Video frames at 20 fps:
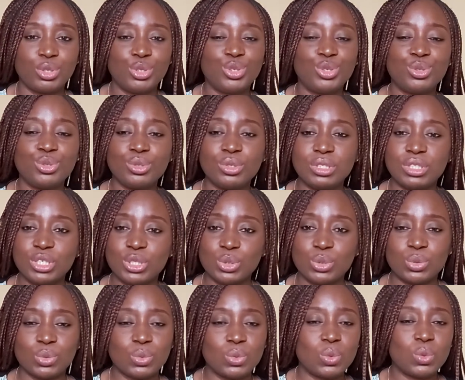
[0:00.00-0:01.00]
You don't need
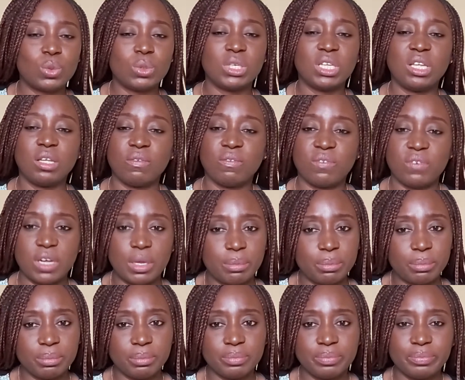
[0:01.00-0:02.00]
to own a
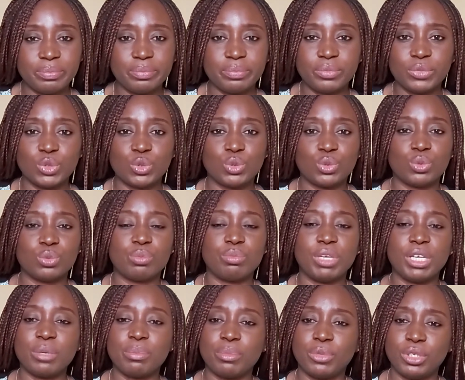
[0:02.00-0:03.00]
farm to
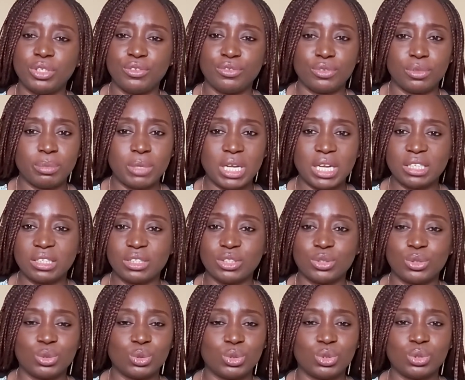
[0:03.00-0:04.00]
make money from
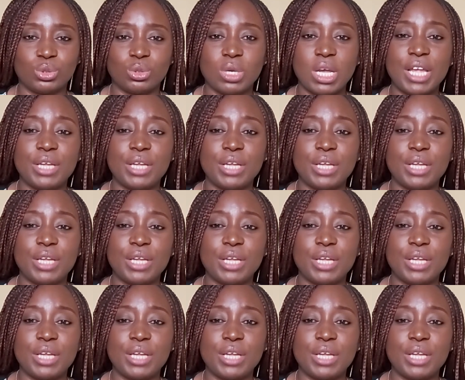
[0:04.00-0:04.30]
agriculture.